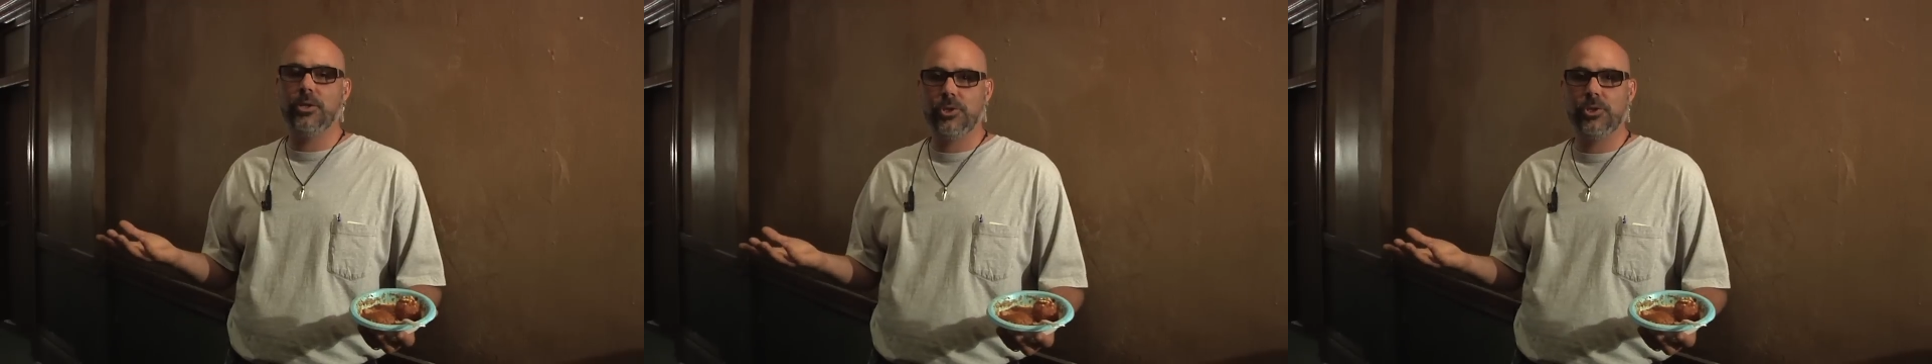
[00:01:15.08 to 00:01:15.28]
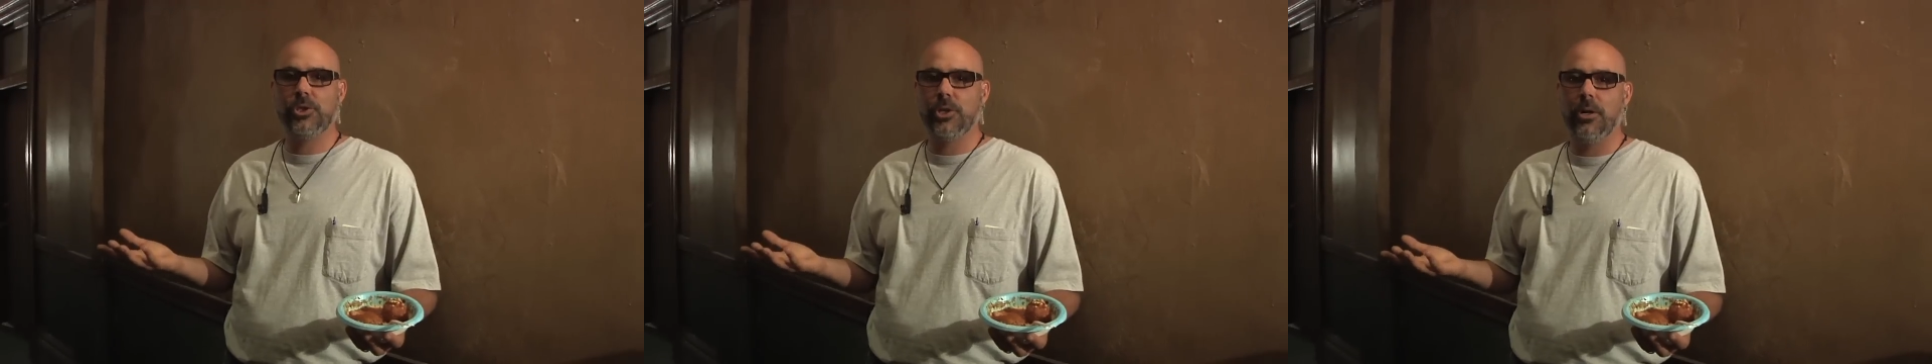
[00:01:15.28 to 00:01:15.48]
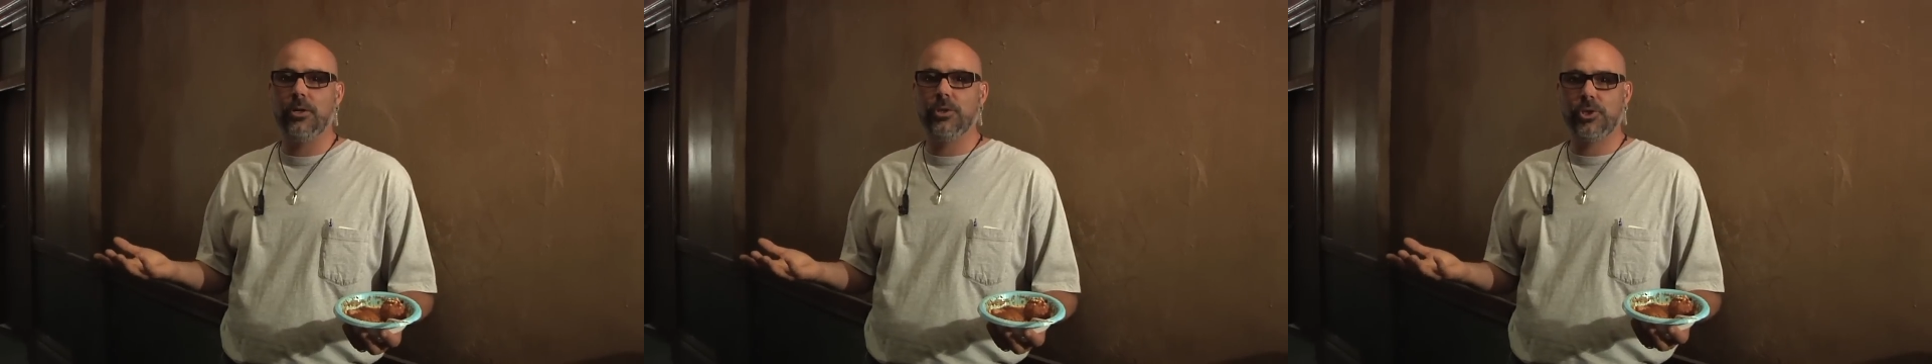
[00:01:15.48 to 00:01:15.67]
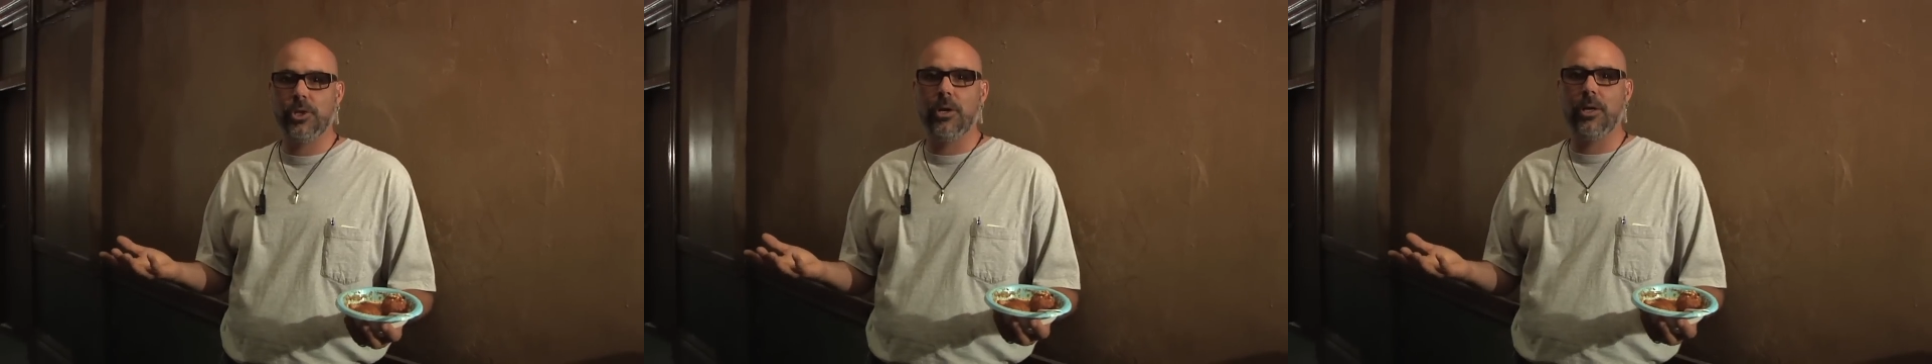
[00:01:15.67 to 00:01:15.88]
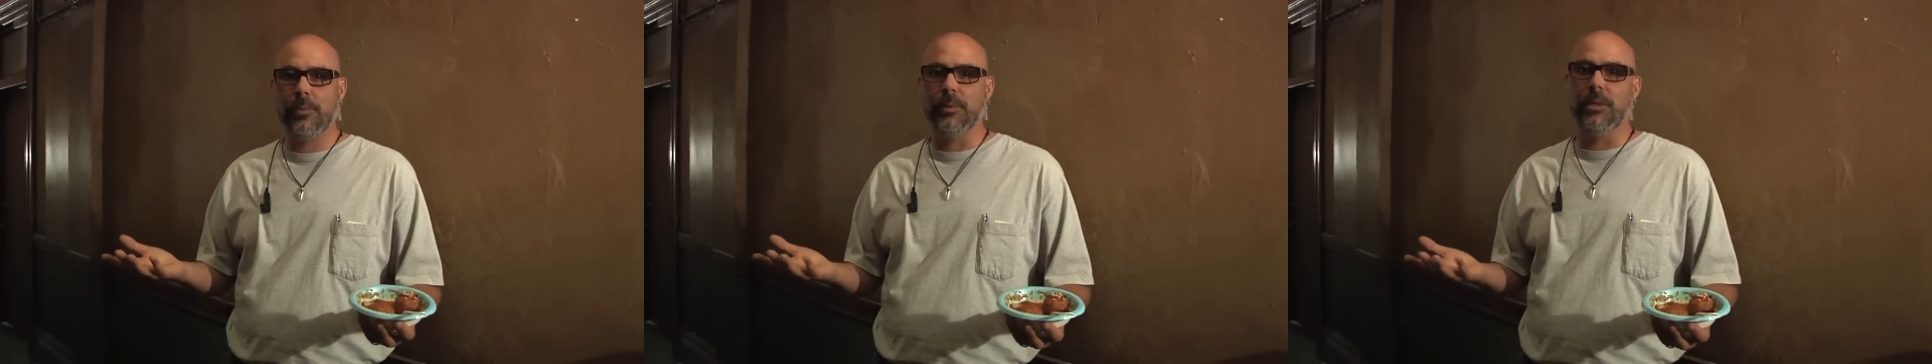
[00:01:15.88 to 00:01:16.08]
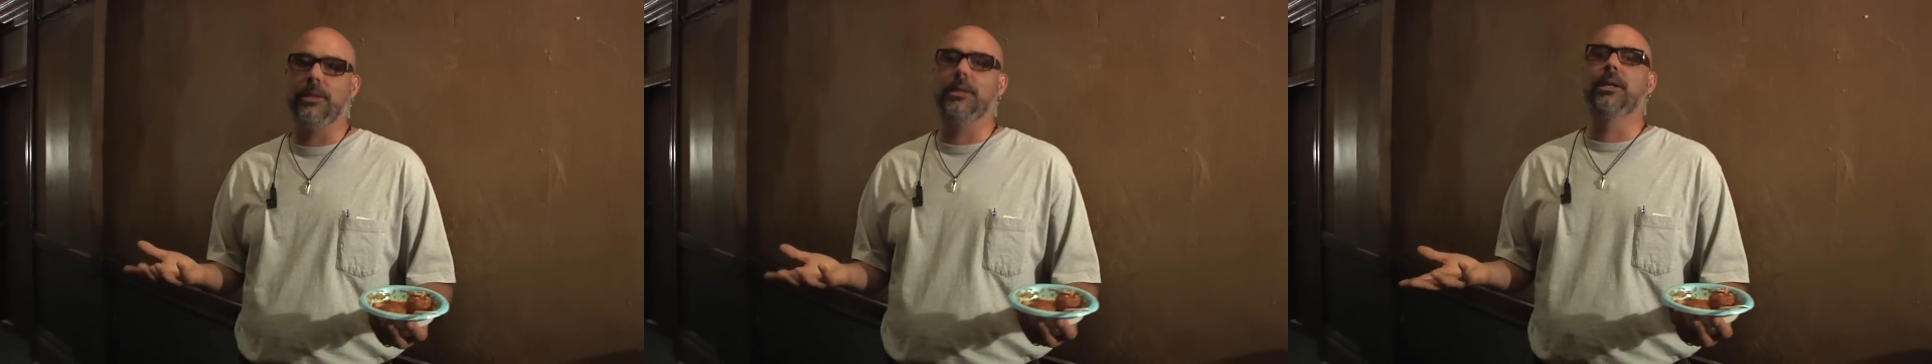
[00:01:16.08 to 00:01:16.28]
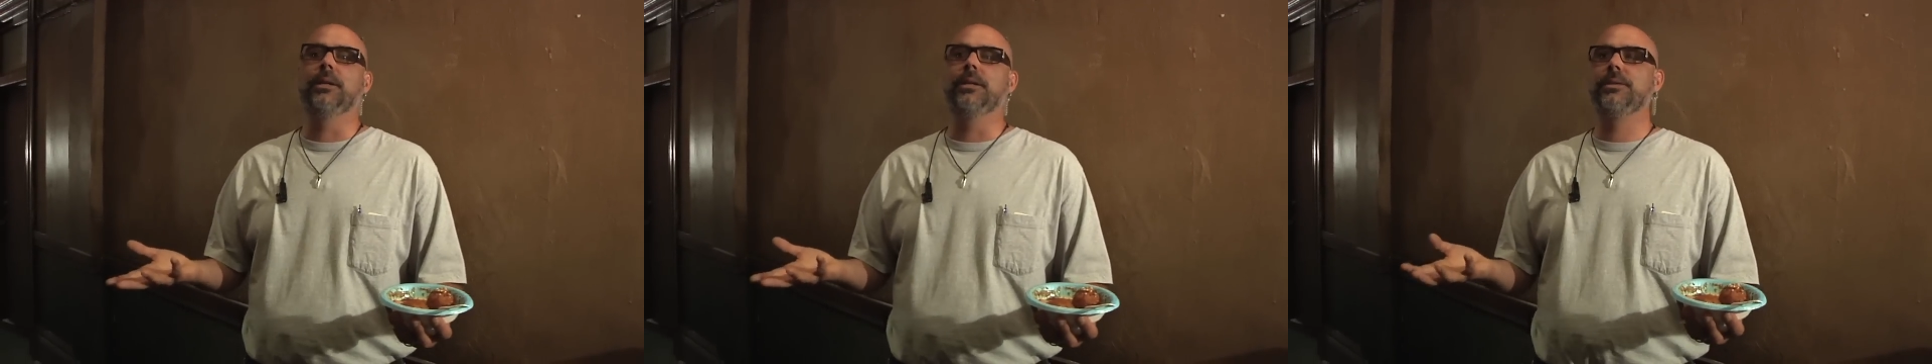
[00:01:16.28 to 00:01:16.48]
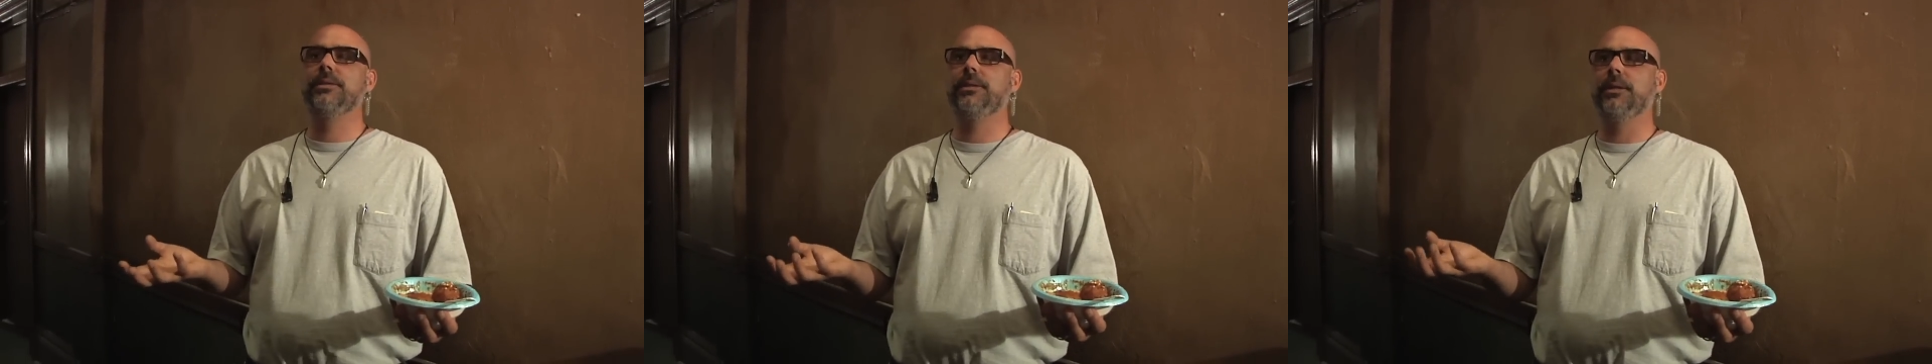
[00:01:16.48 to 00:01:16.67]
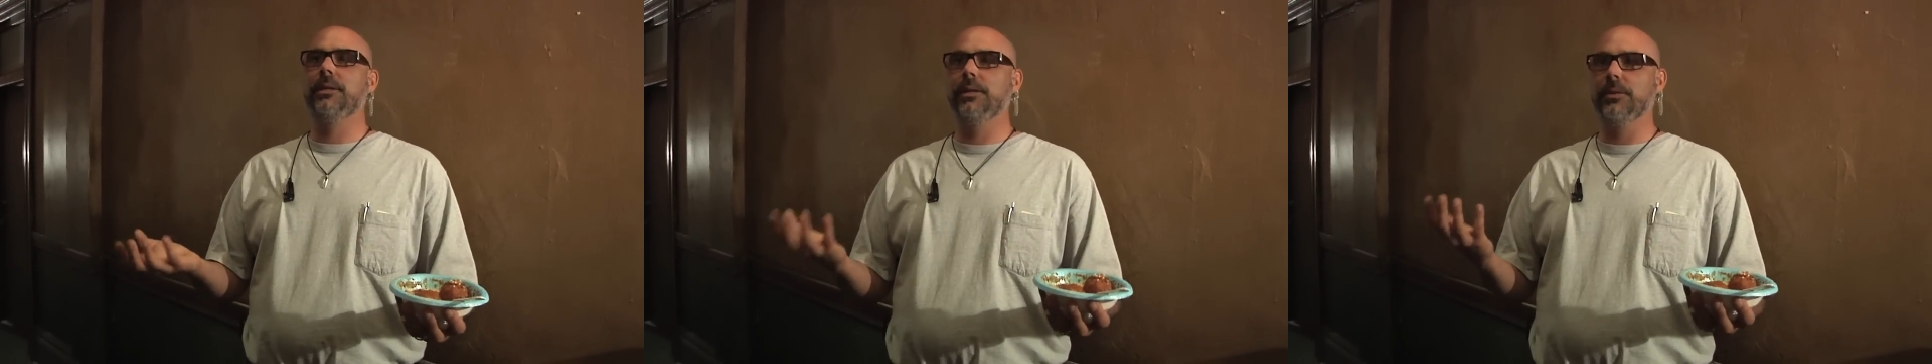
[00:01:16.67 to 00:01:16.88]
Char Char MacDennis